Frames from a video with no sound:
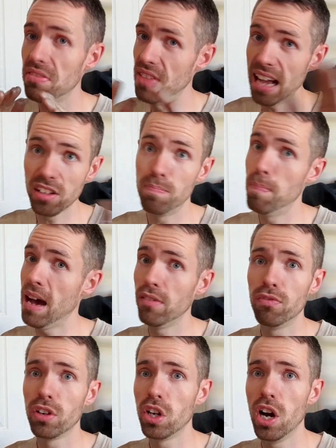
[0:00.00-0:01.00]
That's bad
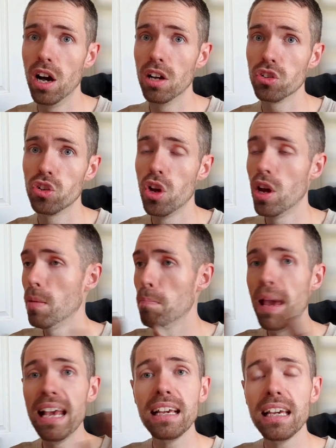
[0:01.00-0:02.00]
for cars.
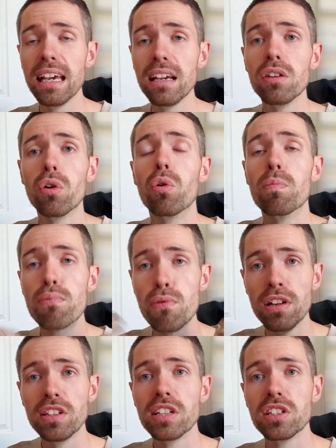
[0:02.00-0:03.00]
Pinking or
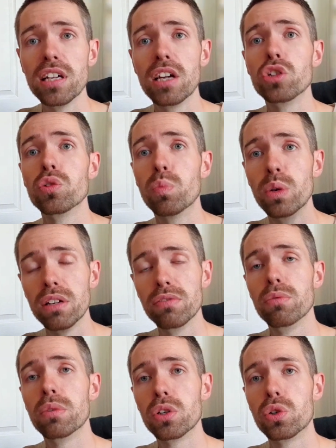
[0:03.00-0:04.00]
pre-detonation, whatever
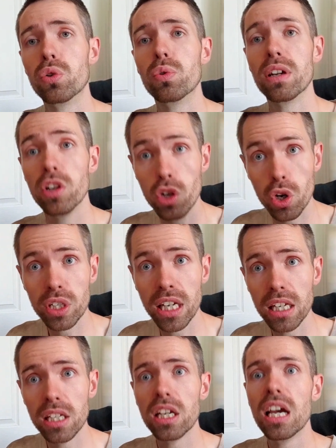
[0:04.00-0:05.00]
you want to call it,
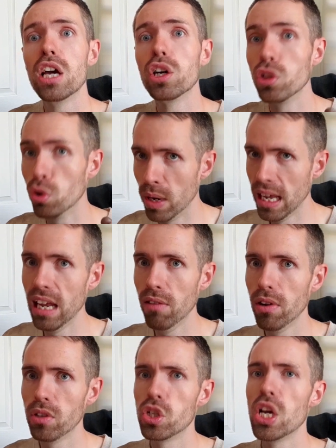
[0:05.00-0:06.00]
knocking, you'll
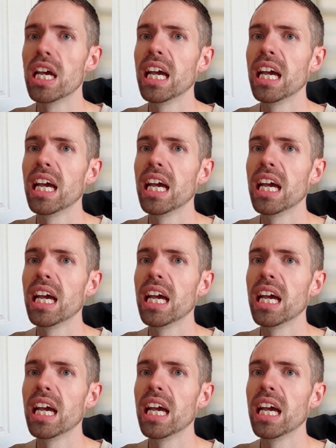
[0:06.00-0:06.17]
hear it.